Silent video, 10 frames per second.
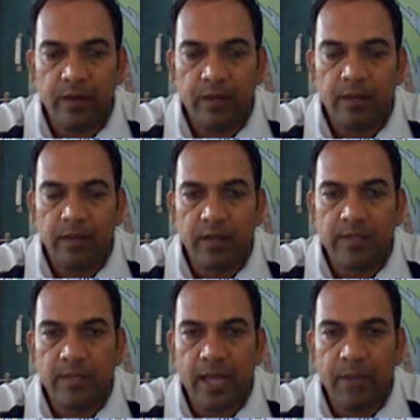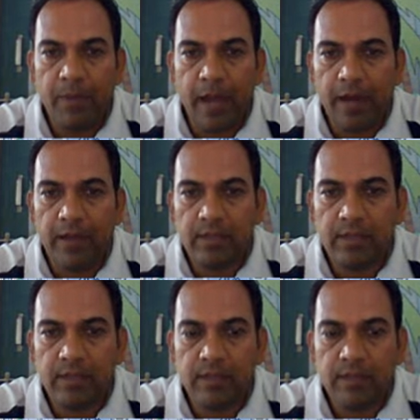that is an IP
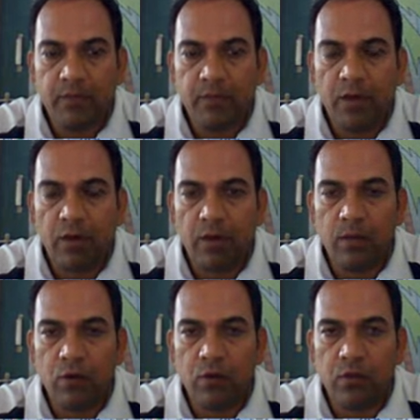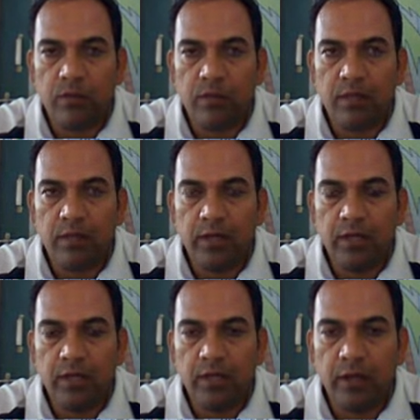addresses. We have come across with the third
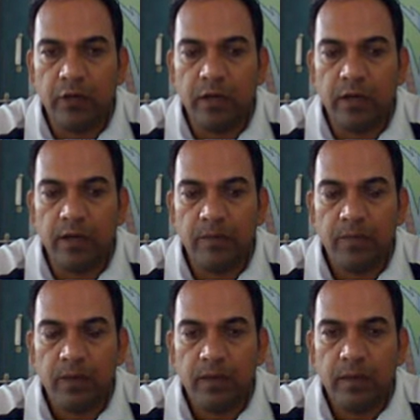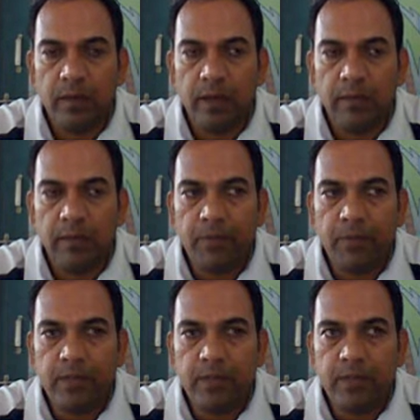unit,
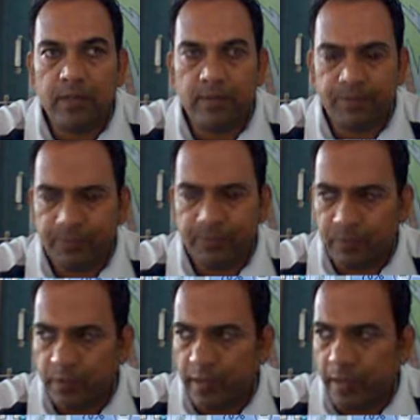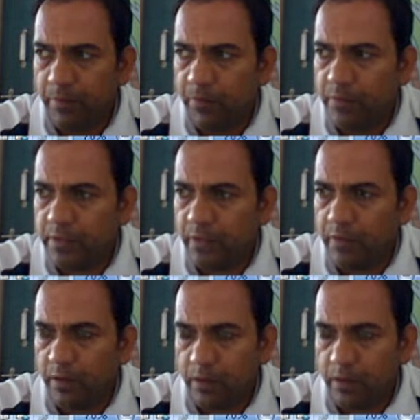IPv6 and
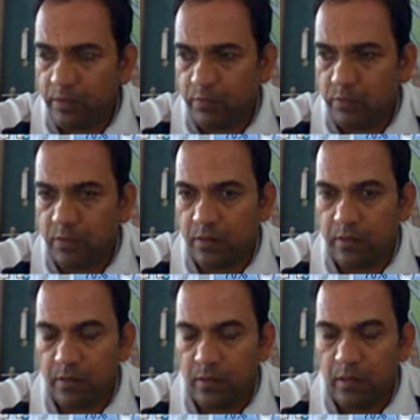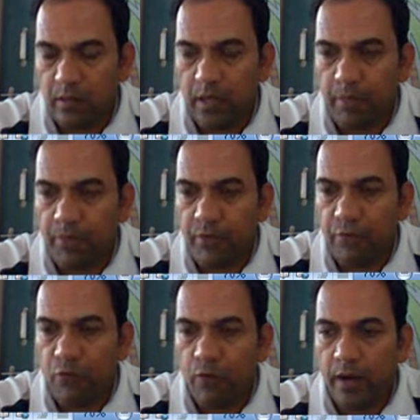
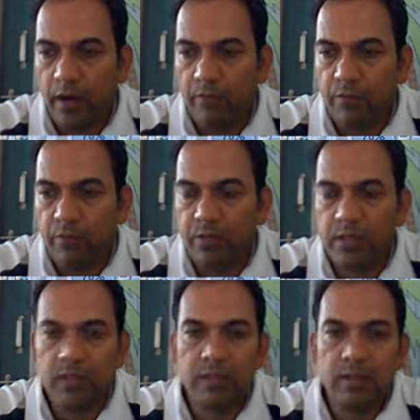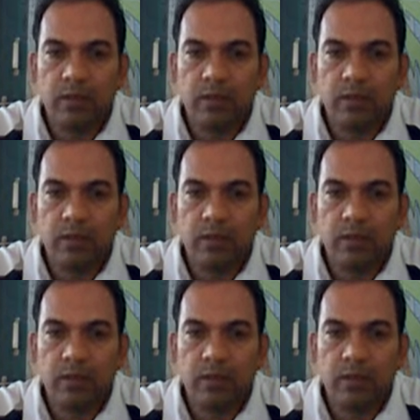IPv4 and IPv6.